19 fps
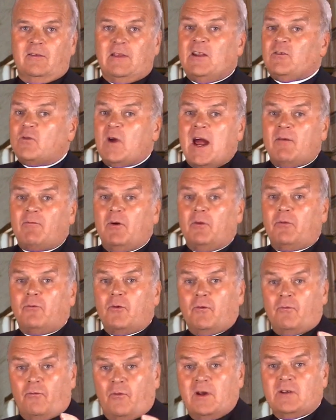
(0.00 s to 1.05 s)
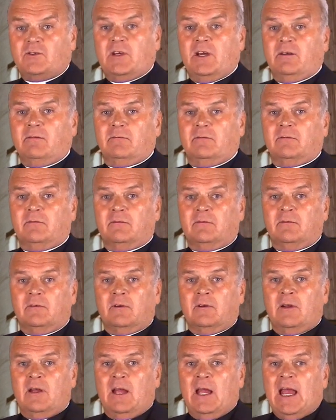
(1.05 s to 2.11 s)
They traveled through Phrygia
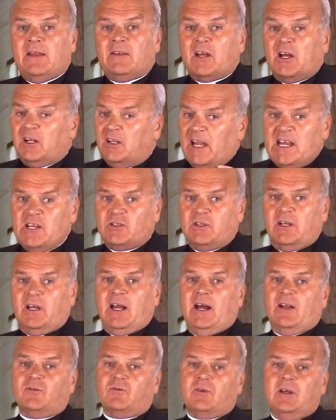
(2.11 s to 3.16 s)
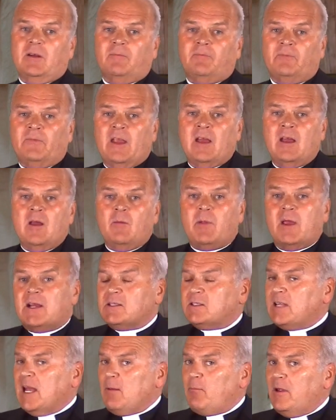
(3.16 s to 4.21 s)
and the Galatian country
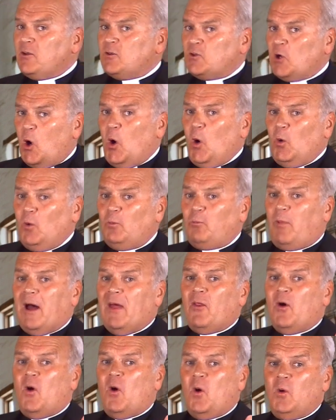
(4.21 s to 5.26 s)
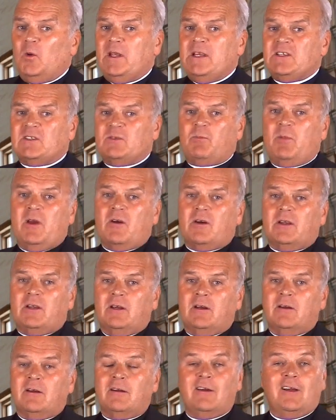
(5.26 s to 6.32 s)
because they had been told by the Holy
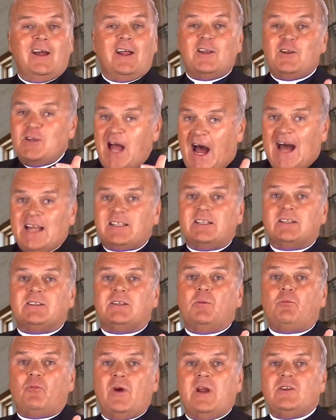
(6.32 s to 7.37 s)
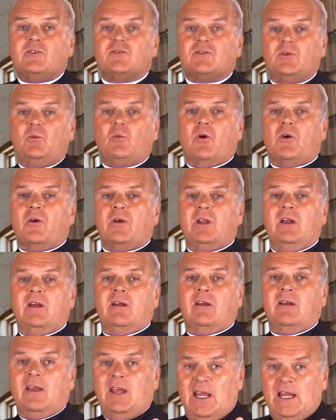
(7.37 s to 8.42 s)
Spirit not to preach the word
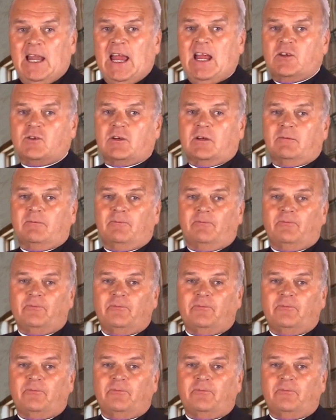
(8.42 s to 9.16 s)
in Asia.